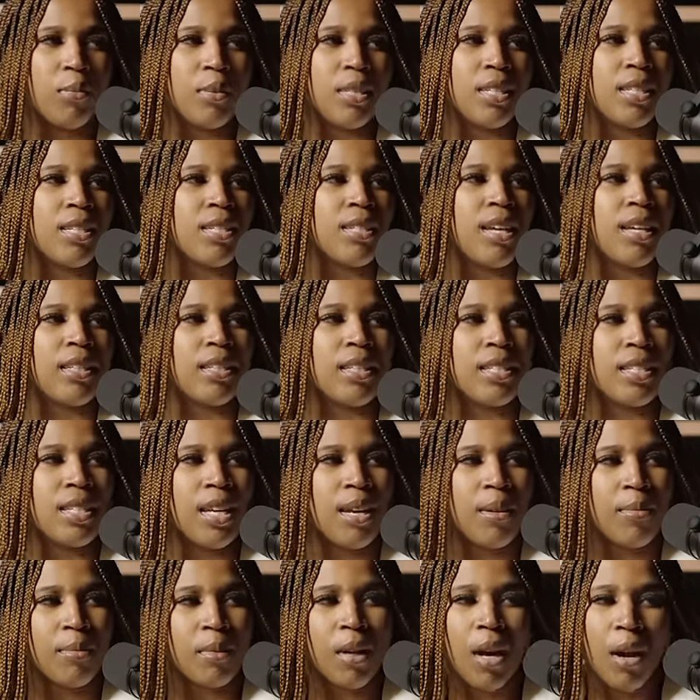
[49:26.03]
This is not the
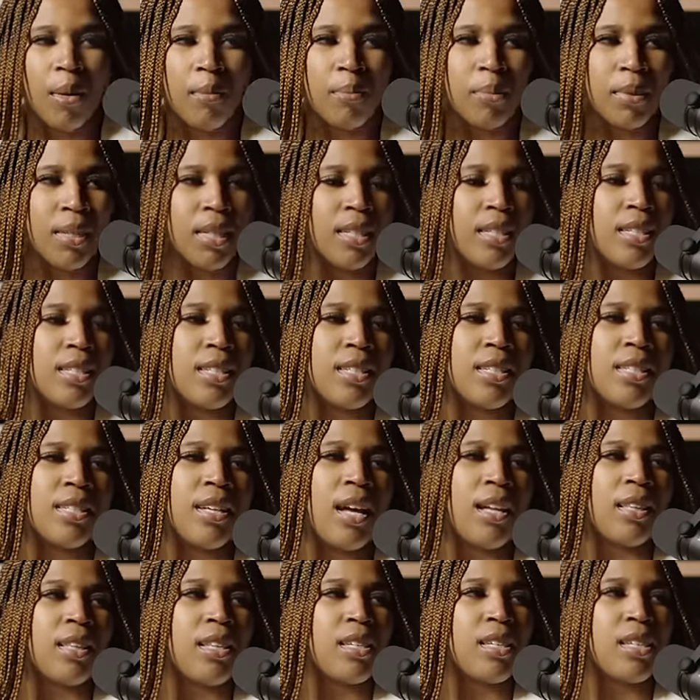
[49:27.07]
same company. This is
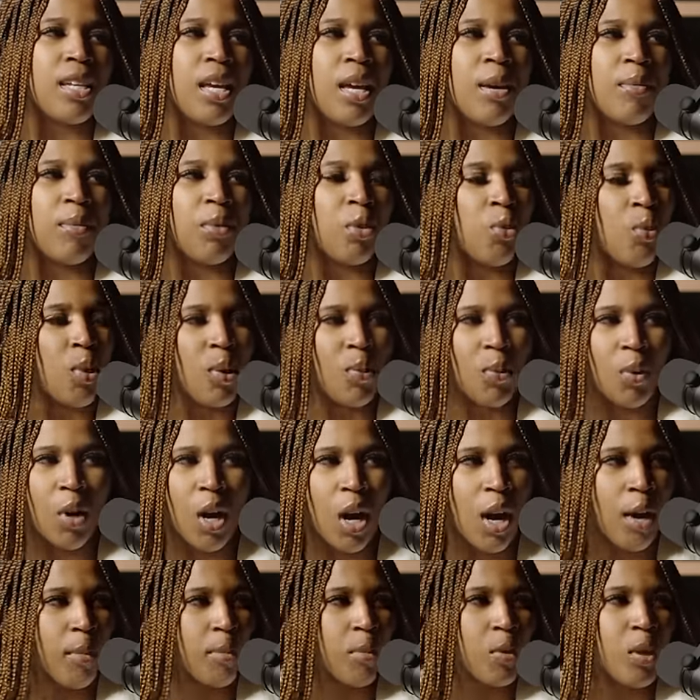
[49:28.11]
not the same in the way we're
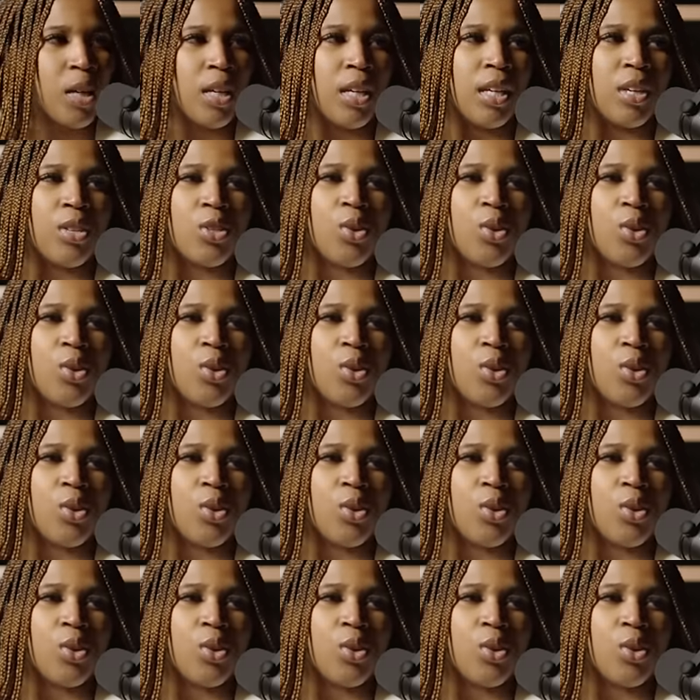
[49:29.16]
operating.